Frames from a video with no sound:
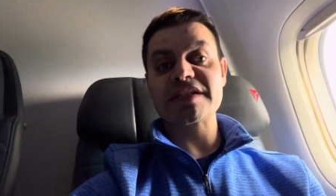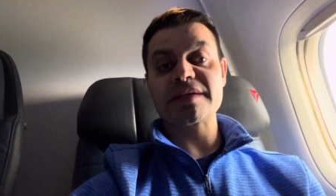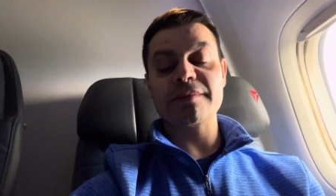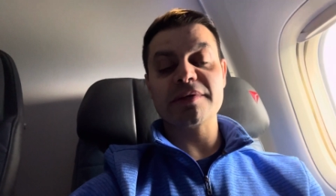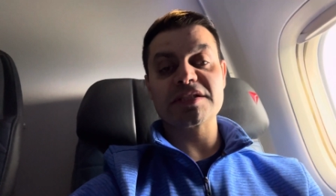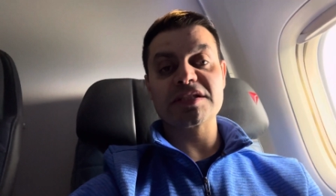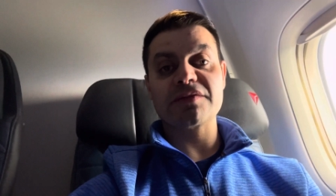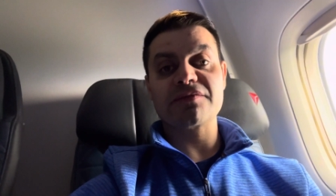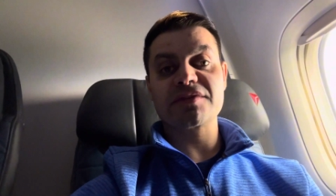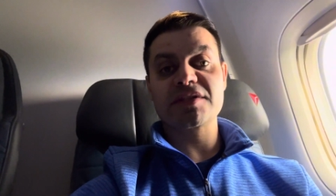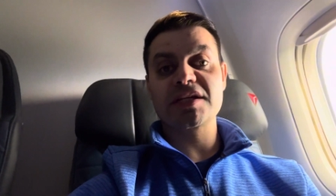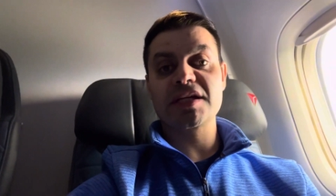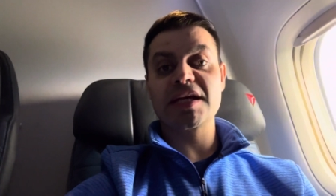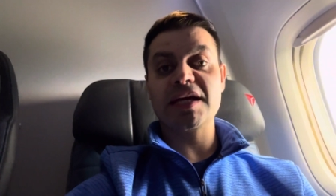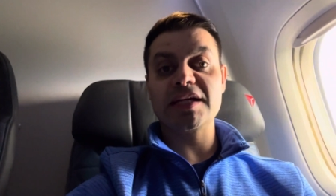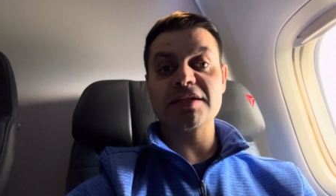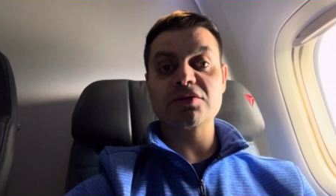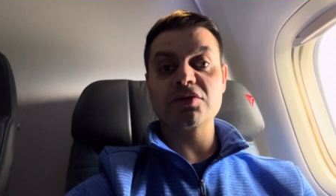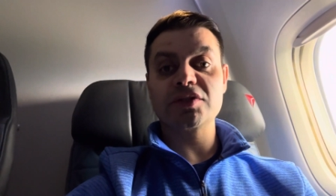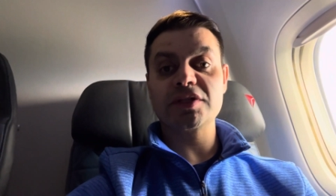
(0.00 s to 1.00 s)
they must have
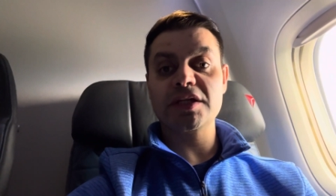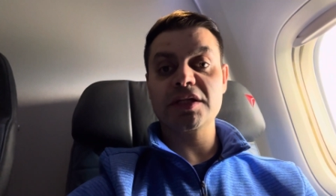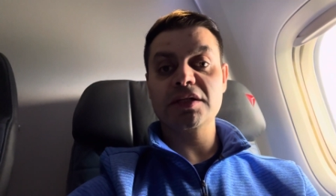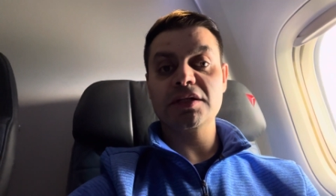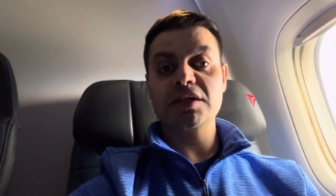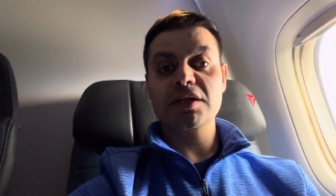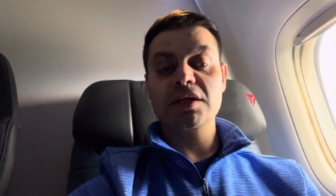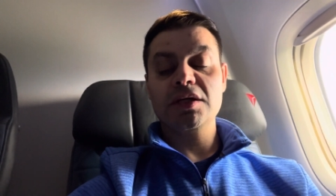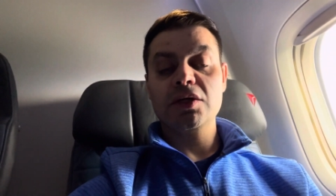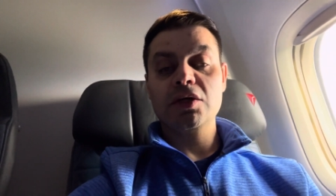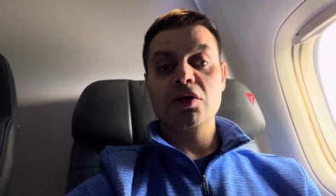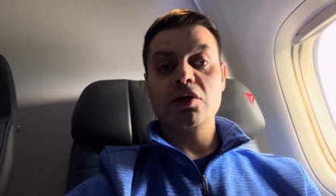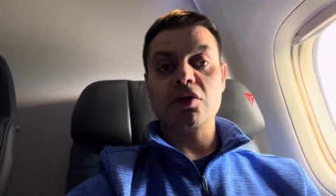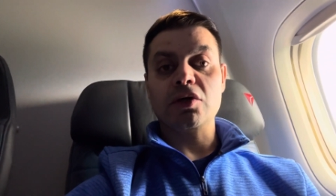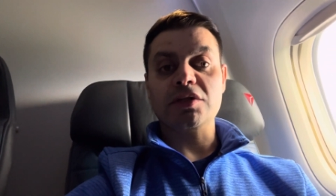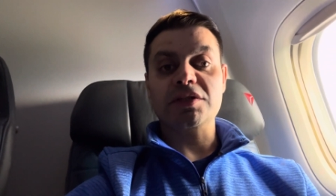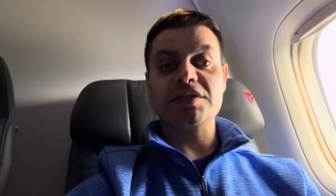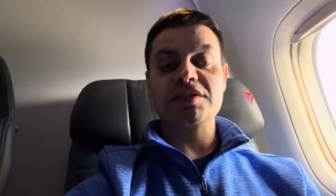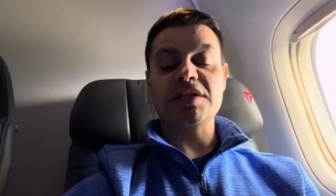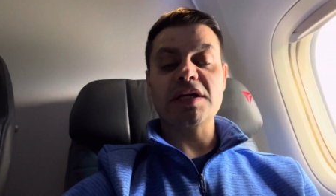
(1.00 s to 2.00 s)
canceled it
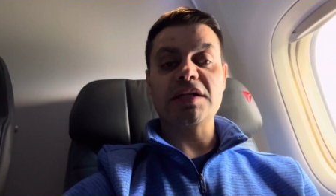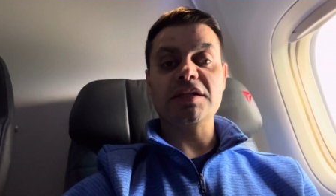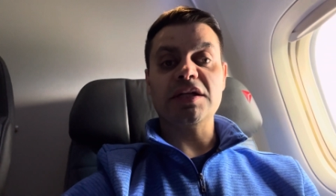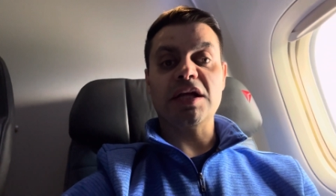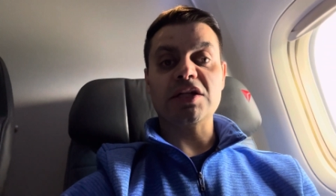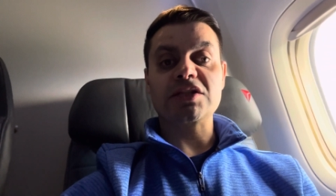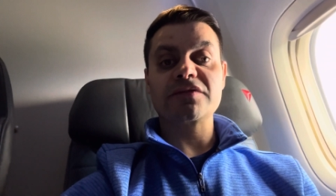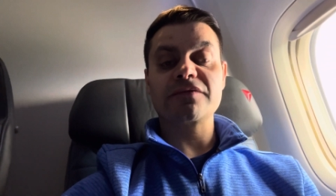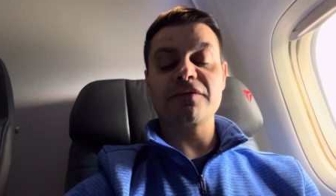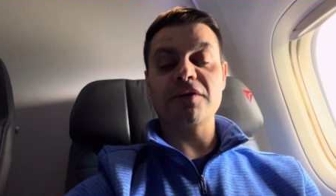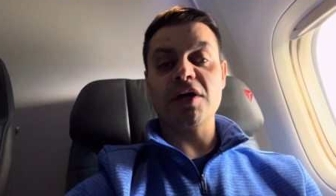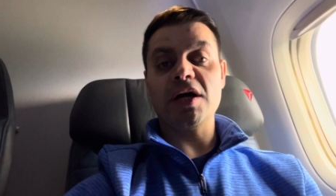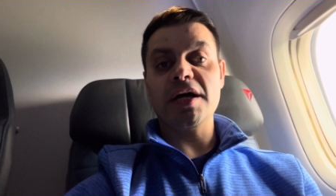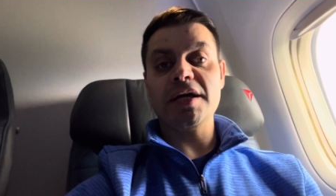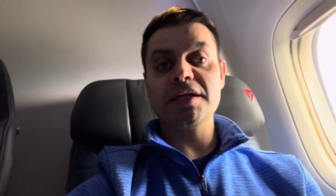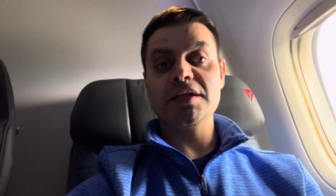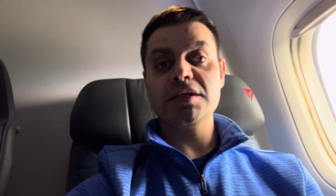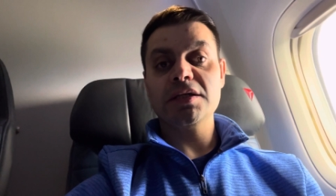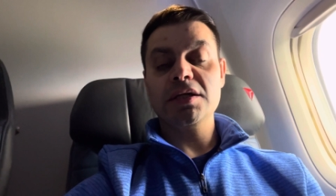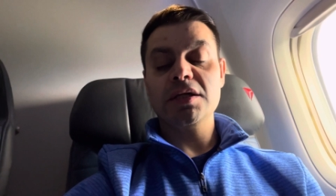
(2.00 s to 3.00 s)
or decided not to
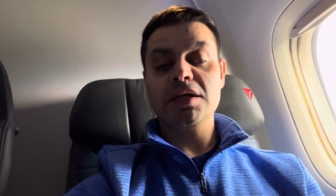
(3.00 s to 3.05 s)
fly.